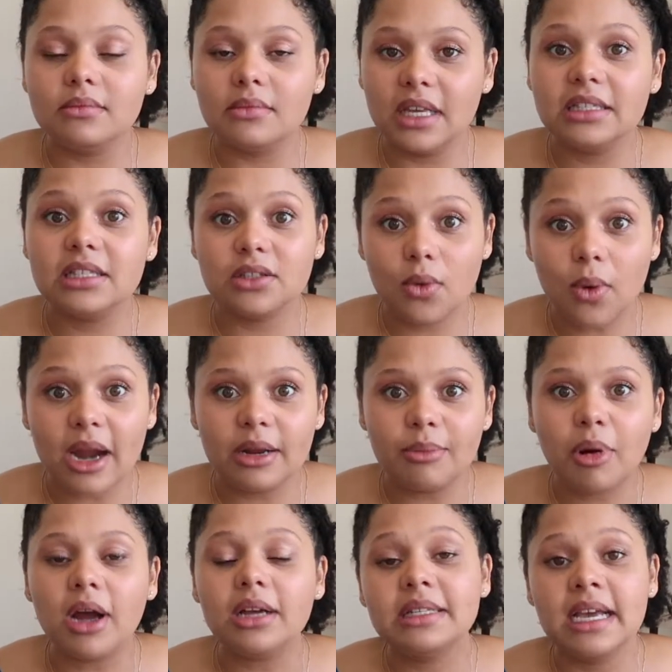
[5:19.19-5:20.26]
It's quite a
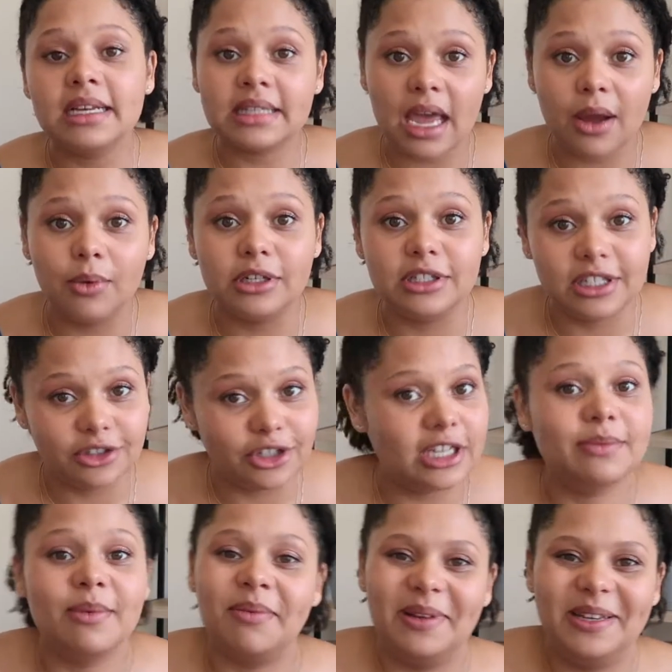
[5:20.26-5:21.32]
process. I would
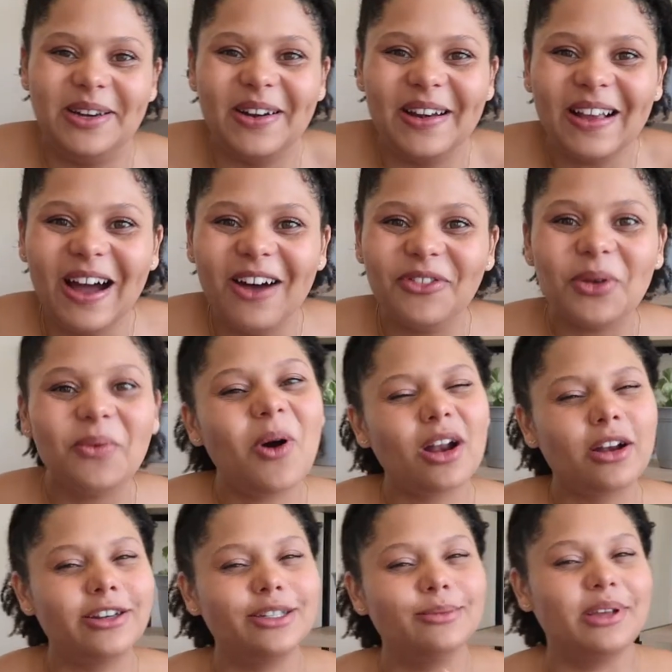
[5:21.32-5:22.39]
suggest maybe turning off the
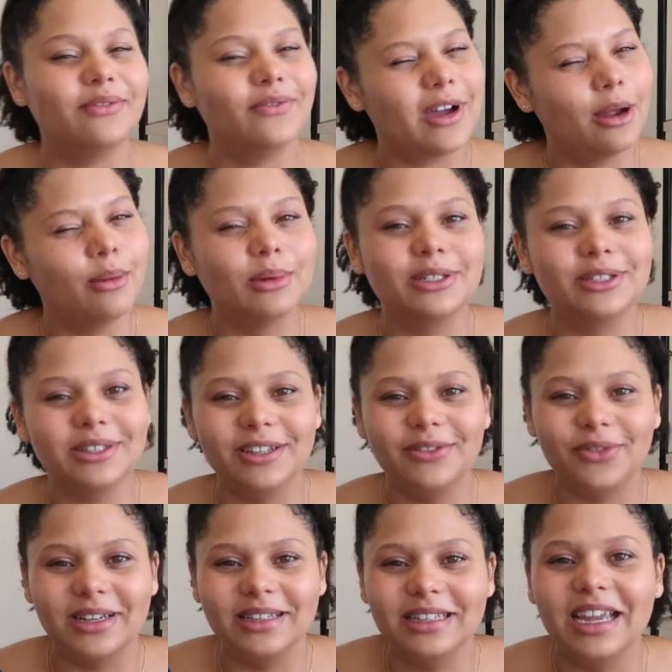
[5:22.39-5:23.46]
water to be environmentally
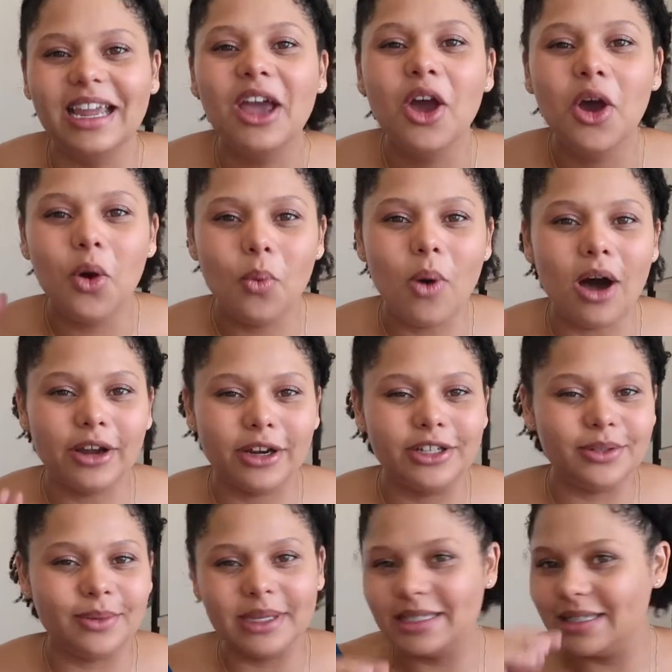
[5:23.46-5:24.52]
friendly while you're
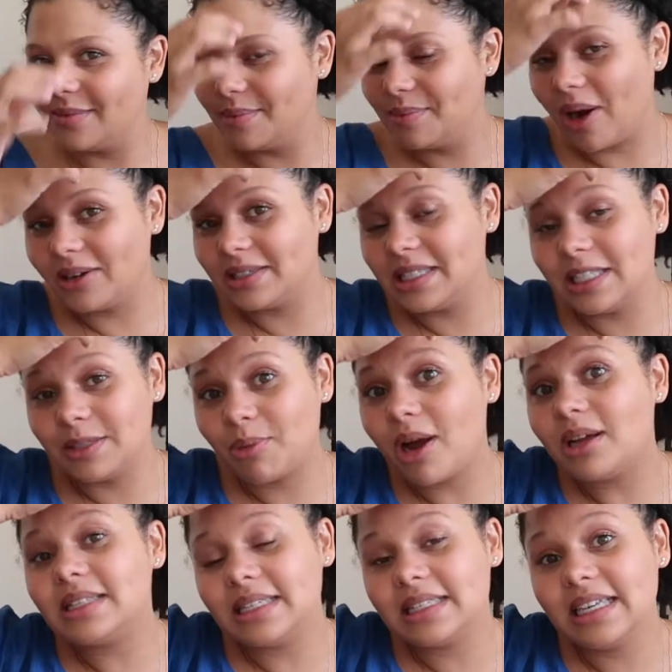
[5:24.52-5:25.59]
doing some parts of this
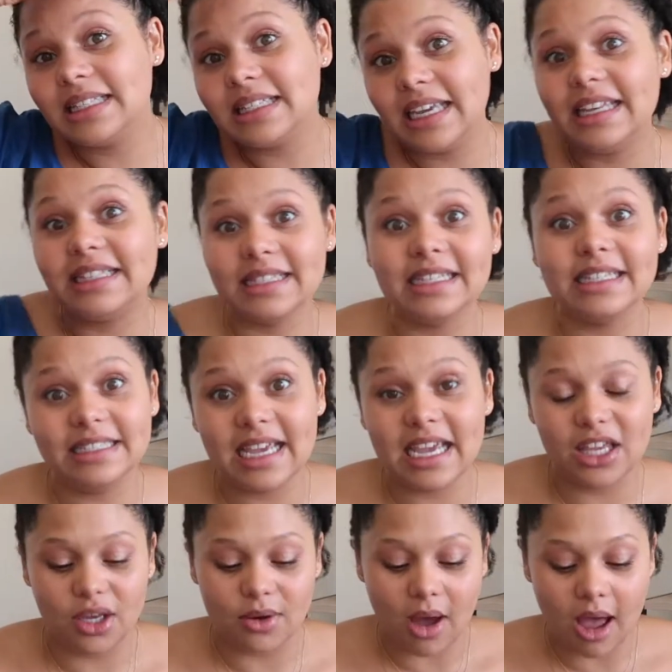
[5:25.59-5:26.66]
process, because it's going to
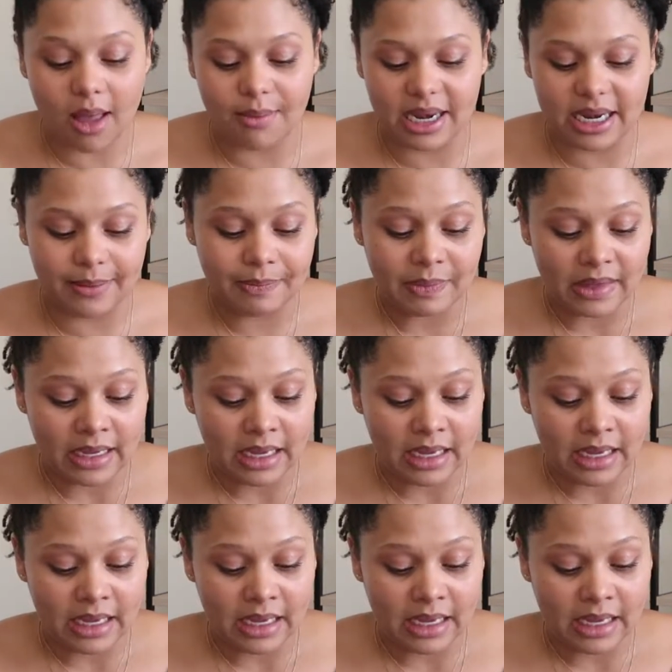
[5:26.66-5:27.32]
take you a hot minute,